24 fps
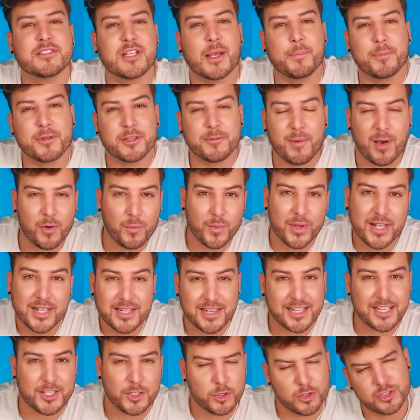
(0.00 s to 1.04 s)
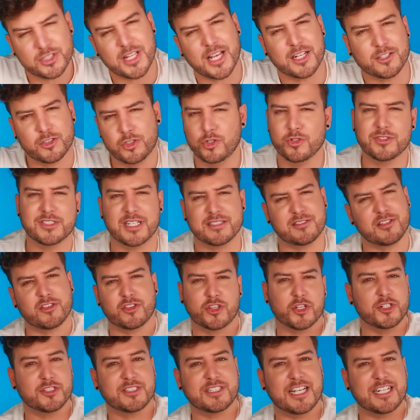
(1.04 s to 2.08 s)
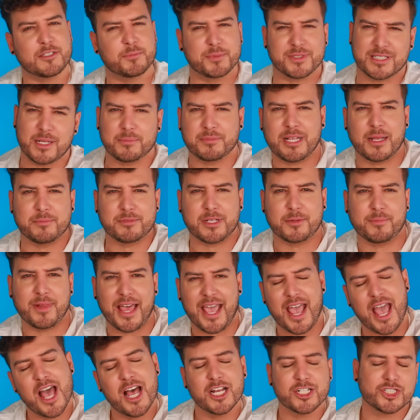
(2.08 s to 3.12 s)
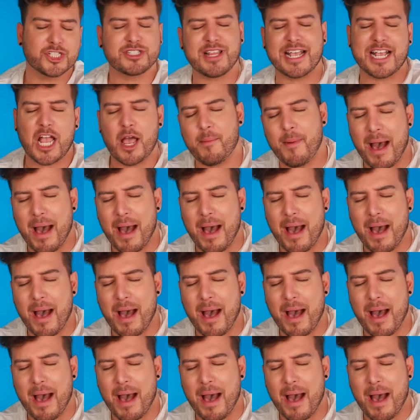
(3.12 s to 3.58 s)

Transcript: I put them out weekly, usually on Tuesdays and Thursdays, but sometimes I'm late, just like your